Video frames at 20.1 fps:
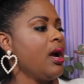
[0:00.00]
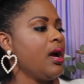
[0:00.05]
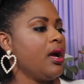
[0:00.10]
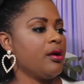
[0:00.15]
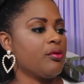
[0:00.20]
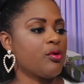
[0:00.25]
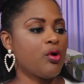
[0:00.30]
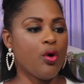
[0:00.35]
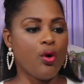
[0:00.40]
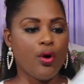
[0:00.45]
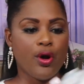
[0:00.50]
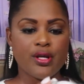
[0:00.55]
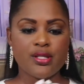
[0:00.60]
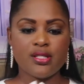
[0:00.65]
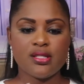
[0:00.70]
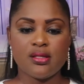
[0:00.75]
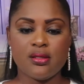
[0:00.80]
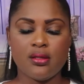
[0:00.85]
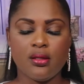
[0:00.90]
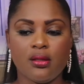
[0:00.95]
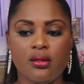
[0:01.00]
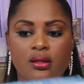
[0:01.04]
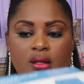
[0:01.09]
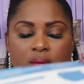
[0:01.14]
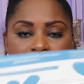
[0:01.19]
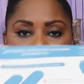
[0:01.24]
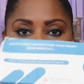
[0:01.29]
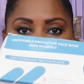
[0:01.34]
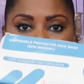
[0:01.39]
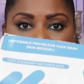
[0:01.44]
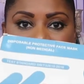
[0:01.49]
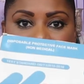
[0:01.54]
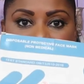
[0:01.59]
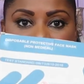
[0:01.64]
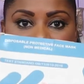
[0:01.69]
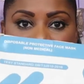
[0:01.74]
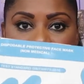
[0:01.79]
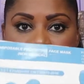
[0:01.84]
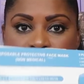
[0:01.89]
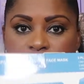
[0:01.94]
of course the mask,
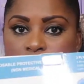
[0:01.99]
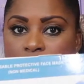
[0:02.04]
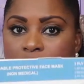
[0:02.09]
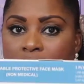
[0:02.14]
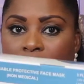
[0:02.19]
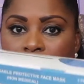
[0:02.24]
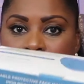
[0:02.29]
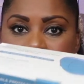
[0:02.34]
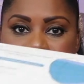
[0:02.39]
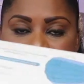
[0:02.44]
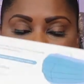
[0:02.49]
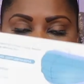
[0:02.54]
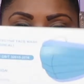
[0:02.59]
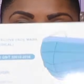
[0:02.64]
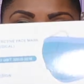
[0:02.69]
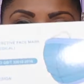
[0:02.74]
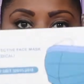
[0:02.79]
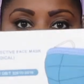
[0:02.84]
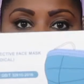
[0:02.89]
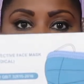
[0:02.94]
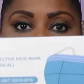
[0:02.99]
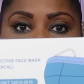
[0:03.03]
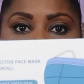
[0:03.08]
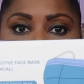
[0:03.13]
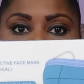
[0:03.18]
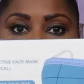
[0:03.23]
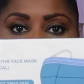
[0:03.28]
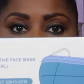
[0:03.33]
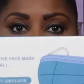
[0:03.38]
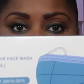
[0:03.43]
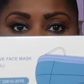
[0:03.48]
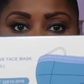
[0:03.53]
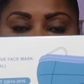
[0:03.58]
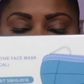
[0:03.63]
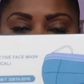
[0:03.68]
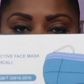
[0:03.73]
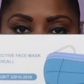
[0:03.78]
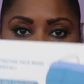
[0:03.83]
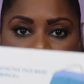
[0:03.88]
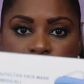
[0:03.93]
because you always have situations
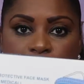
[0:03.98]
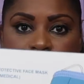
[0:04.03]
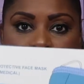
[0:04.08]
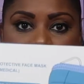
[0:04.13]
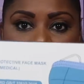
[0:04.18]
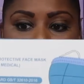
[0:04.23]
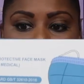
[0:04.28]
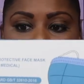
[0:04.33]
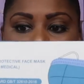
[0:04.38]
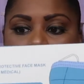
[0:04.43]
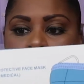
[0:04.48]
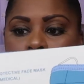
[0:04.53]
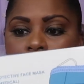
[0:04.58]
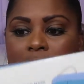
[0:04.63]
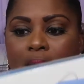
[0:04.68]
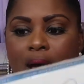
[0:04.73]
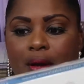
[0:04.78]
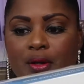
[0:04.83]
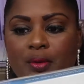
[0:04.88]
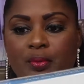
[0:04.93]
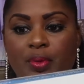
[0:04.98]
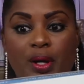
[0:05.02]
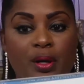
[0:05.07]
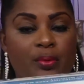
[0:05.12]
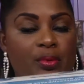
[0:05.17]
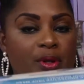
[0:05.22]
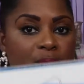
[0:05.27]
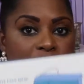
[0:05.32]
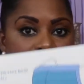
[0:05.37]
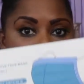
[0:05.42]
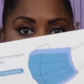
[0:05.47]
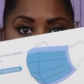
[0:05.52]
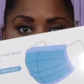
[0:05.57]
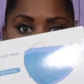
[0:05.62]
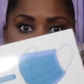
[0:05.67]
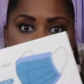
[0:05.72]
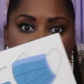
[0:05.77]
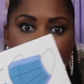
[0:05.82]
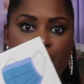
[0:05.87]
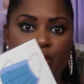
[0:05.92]
where people are out in public, maybe
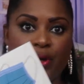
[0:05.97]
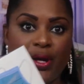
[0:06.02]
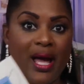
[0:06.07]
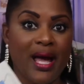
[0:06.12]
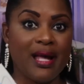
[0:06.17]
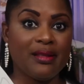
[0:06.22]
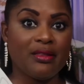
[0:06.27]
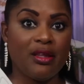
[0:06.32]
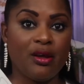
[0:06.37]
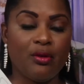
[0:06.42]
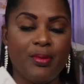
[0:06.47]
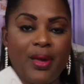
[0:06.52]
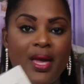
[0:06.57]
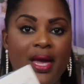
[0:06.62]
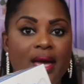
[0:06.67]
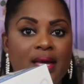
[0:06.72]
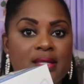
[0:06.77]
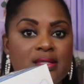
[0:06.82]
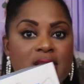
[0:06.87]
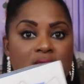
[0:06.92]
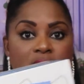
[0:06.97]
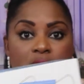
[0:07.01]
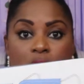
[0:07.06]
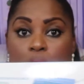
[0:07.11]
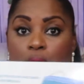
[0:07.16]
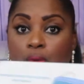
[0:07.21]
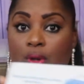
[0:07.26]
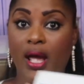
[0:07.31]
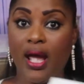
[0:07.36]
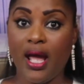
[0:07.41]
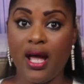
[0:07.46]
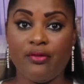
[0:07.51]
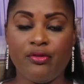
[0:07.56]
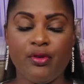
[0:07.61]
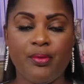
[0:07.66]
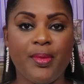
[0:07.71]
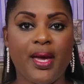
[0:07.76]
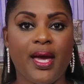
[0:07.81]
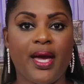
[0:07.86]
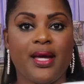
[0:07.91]
they forgot their mask, they don't have
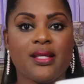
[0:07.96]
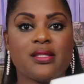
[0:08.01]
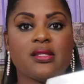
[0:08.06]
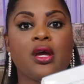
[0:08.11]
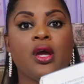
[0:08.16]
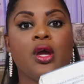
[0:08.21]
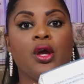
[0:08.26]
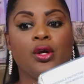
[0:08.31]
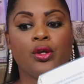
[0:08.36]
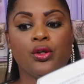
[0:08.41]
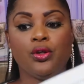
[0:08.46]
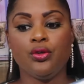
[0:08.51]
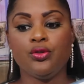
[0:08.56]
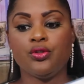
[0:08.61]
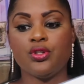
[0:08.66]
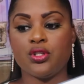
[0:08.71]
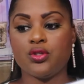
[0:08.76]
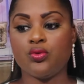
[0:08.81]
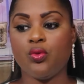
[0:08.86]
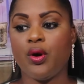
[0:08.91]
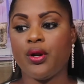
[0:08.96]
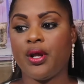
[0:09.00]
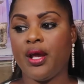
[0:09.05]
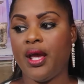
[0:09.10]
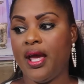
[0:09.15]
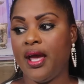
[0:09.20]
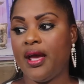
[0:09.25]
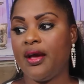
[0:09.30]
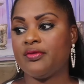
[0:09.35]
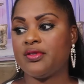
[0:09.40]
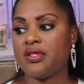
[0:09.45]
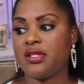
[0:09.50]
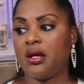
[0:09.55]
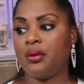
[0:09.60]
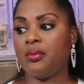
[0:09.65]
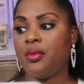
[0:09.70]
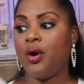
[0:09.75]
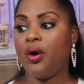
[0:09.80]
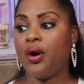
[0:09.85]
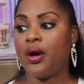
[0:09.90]
a mask, you just want to have
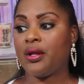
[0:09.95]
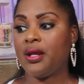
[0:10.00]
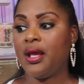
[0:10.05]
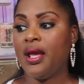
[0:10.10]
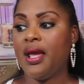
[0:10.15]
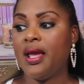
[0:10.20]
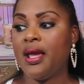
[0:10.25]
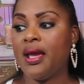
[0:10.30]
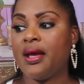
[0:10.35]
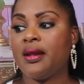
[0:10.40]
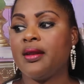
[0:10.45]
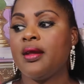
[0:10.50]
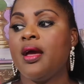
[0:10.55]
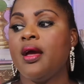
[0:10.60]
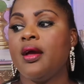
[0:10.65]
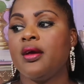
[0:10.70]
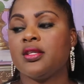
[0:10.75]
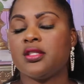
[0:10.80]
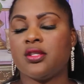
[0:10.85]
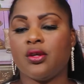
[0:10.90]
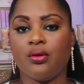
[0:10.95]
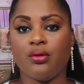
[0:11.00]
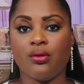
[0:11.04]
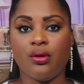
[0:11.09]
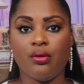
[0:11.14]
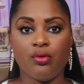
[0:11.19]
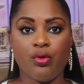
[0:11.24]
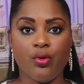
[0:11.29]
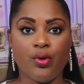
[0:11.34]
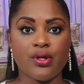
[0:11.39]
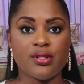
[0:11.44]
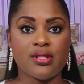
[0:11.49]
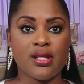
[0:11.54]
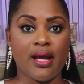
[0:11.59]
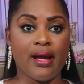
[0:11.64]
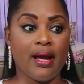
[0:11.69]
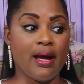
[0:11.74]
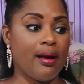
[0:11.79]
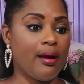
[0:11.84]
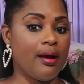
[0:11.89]
some on hand. So of course
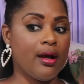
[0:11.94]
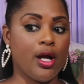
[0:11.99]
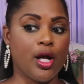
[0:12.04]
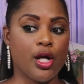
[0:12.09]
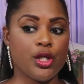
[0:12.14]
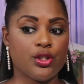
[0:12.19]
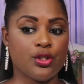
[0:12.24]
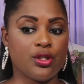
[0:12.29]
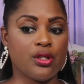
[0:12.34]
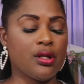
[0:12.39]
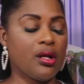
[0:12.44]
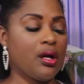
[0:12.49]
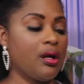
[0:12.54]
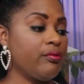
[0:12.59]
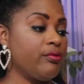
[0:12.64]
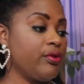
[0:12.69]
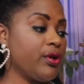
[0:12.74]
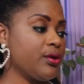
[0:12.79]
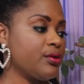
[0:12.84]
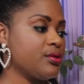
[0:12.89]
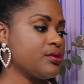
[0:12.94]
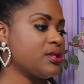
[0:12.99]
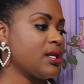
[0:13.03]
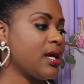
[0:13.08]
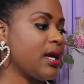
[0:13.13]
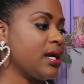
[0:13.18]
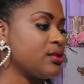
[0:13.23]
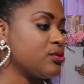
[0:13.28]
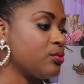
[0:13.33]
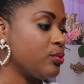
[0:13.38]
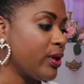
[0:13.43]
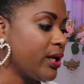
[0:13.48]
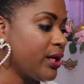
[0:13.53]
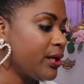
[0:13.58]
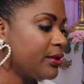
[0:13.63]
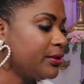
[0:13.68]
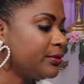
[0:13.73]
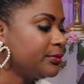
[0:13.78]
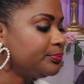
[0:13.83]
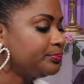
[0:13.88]
I got 100 of those as
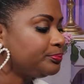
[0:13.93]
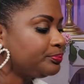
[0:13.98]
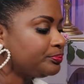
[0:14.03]
well.